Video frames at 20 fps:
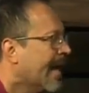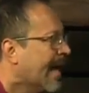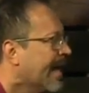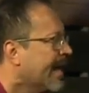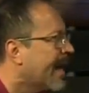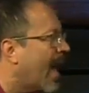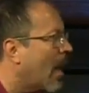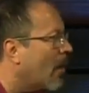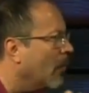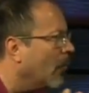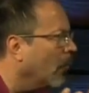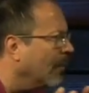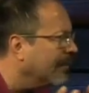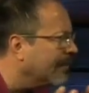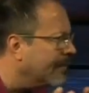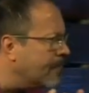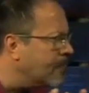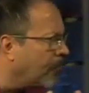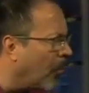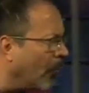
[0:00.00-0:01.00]
and how
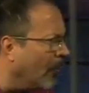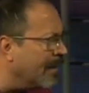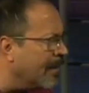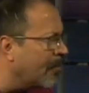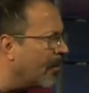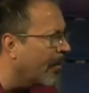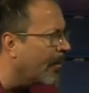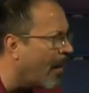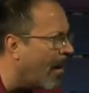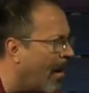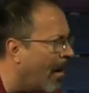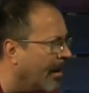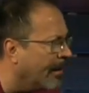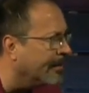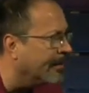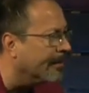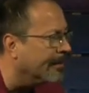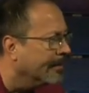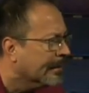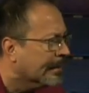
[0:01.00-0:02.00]
what's important about
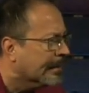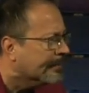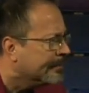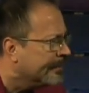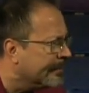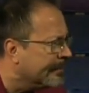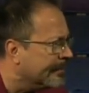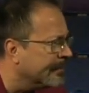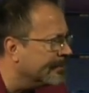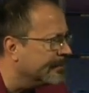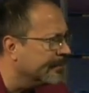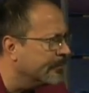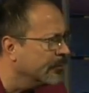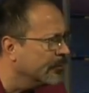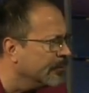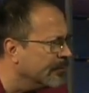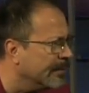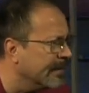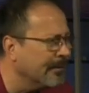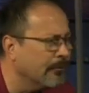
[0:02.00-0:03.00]
honor. See, there's
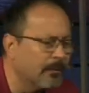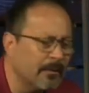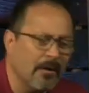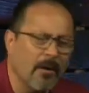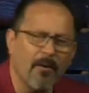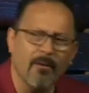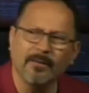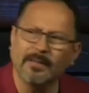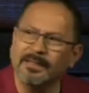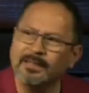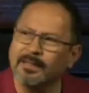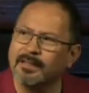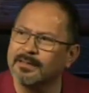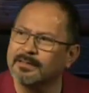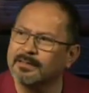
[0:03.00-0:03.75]
two things we all need to